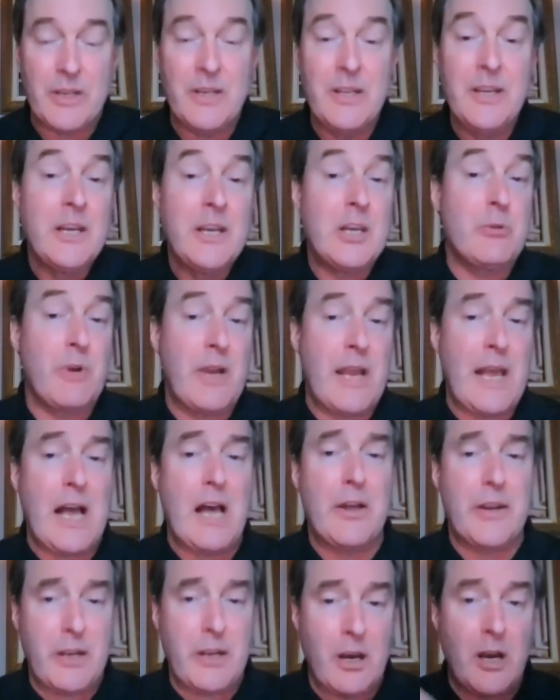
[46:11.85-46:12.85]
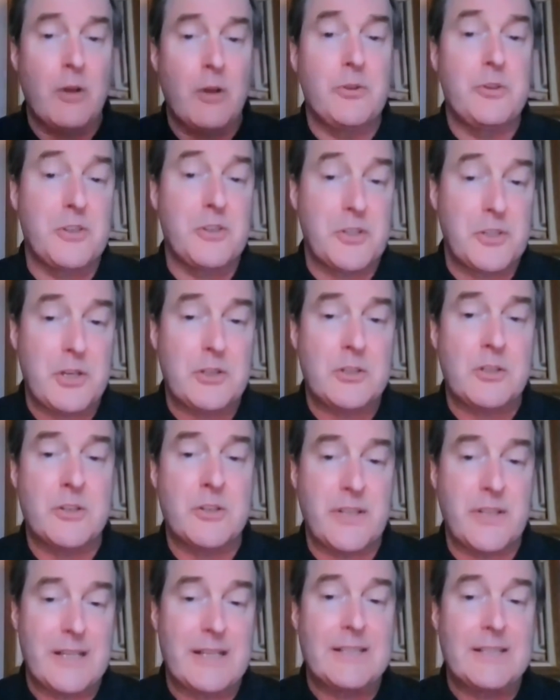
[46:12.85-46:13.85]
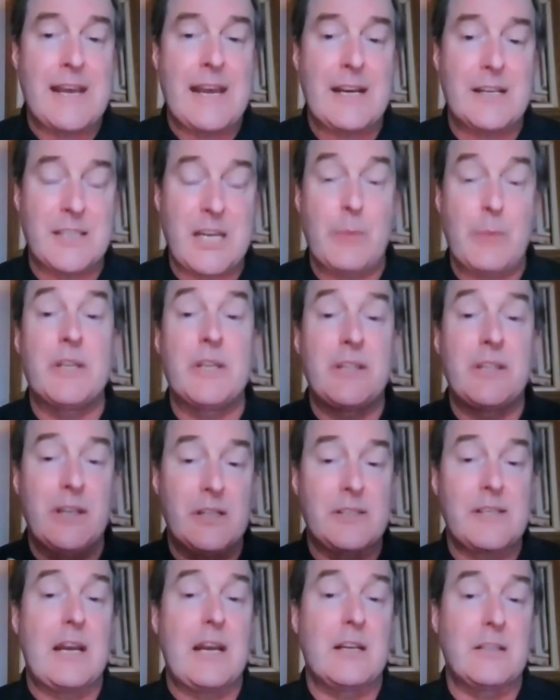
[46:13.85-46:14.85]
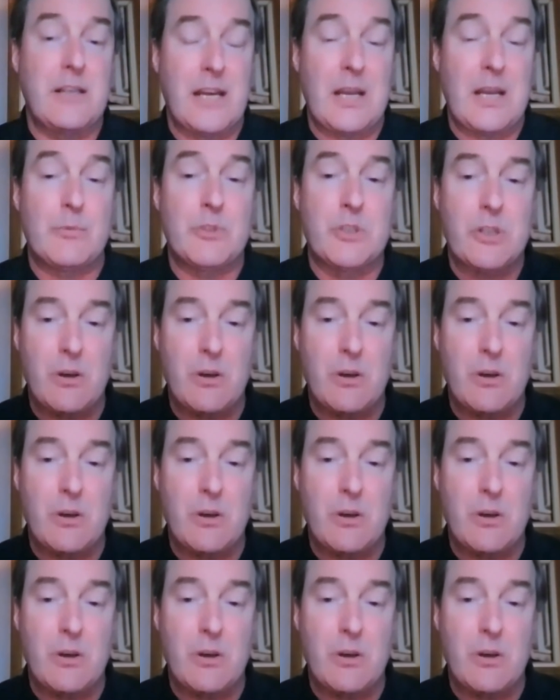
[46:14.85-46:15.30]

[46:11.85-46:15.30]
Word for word: But in reality, all the decisions are the exact same at the exact time.